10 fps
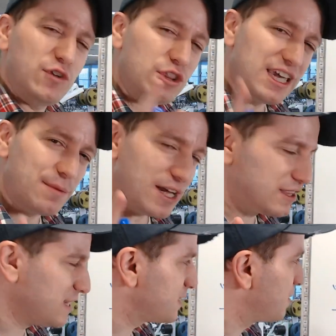think about
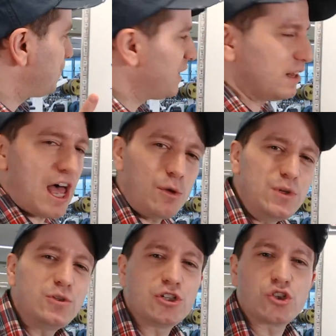this, it'll help
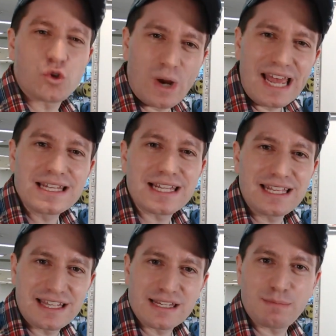you to translate
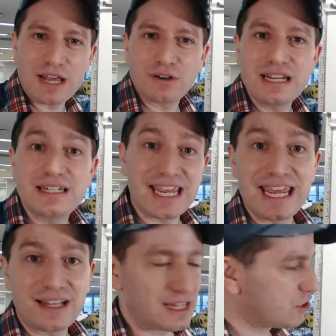this better into
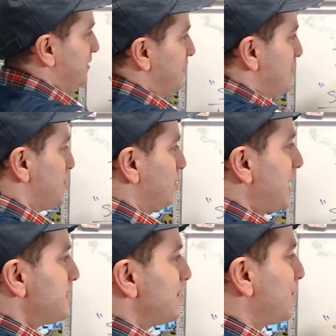English. So
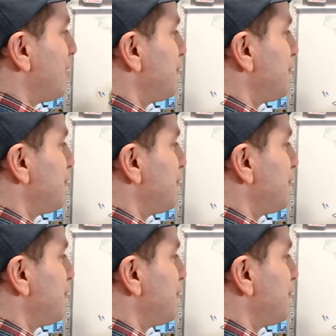let's learn our